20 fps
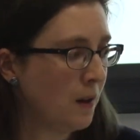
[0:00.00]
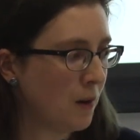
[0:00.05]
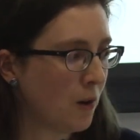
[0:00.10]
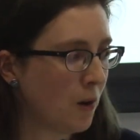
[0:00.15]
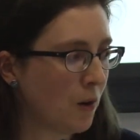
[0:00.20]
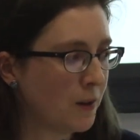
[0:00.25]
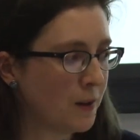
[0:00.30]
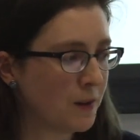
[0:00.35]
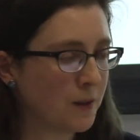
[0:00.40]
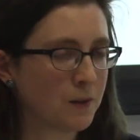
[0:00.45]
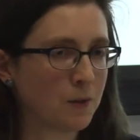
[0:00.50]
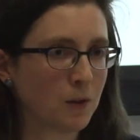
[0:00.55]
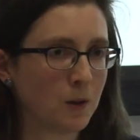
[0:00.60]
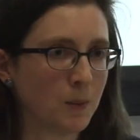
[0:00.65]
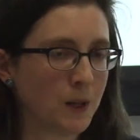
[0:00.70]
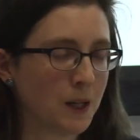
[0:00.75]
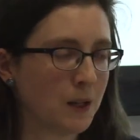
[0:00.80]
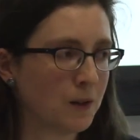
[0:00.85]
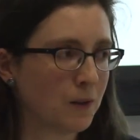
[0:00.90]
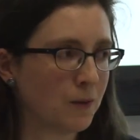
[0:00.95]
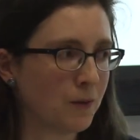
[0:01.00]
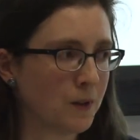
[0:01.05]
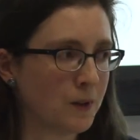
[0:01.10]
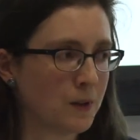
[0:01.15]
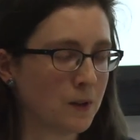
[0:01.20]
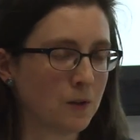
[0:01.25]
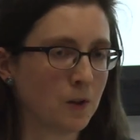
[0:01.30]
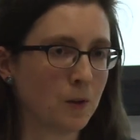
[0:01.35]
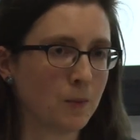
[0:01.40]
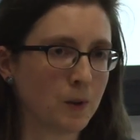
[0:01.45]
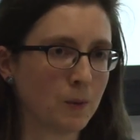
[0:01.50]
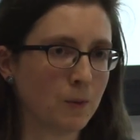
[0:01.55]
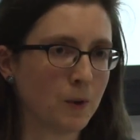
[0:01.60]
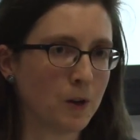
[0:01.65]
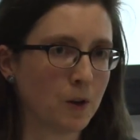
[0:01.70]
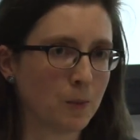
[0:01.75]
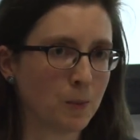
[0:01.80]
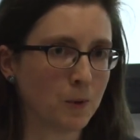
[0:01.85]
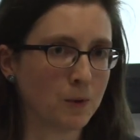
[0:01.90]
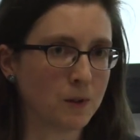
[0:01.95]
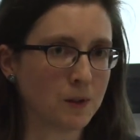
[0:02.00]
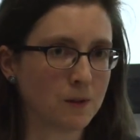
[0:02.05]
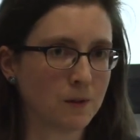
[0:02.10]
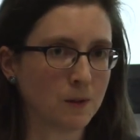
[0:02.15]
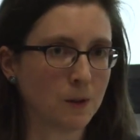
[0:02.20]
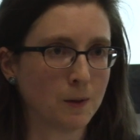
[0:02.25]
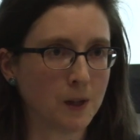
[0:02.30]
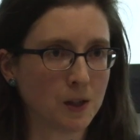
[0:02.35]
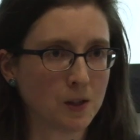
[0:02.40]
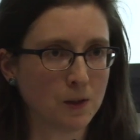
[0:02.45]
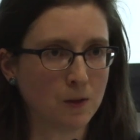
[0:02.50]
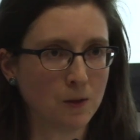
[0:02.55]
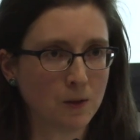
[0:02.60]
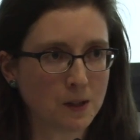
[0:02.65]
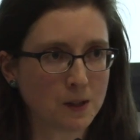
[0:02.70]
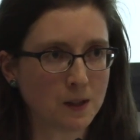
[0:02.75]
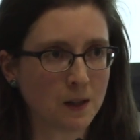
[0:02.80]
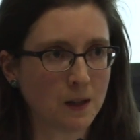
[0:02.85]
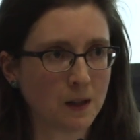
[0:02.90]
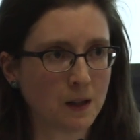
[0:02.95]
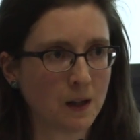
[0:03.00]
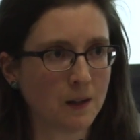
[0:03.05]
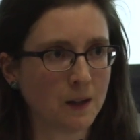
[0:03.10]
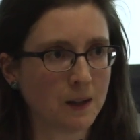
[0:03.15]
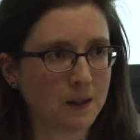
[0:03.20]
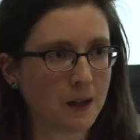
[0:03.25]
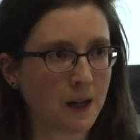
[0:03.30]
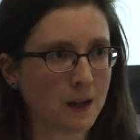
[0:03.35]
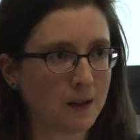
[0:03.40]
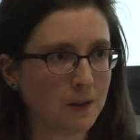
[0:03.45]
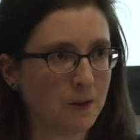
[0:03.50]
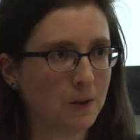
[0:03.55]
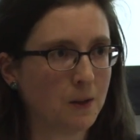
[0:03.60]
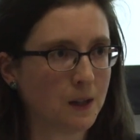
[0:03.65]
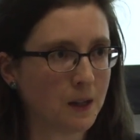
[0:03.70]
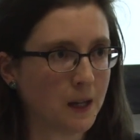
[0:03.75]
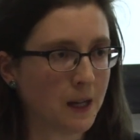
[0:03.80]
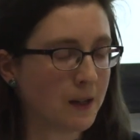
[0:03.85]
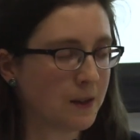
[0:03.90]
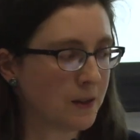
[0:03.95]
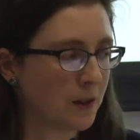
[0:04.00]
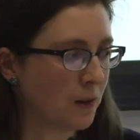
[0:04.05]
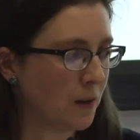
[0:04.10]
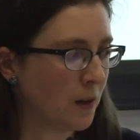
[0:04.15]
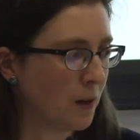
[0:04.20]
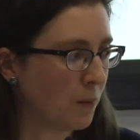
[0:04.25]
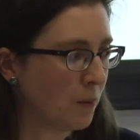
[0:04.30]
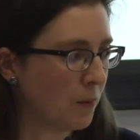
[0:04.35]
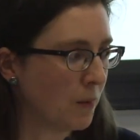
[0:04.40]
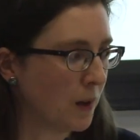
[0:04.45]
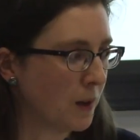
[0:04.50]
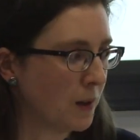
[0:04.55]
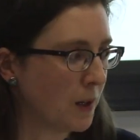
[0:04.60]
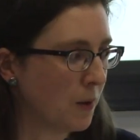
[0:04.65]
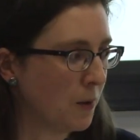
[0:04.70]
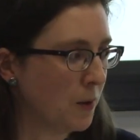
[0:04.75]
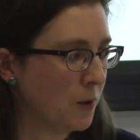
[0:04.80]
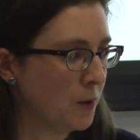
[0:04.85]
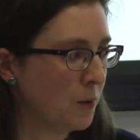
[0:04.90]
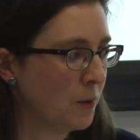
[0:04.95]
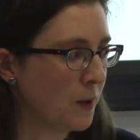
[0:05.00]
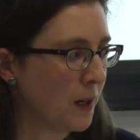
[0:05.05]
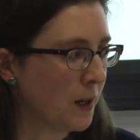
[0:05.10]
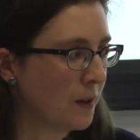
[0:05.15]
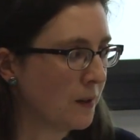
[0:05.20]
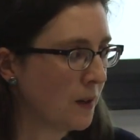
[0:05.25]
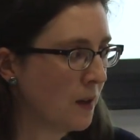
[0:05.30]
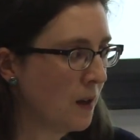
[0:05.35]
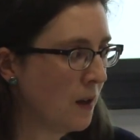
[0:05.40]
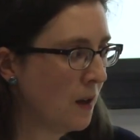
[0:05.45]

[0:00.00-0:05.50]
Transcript: All this is going to make a difference in terms of what your process evaluation looks like and the data you collect and how you do that.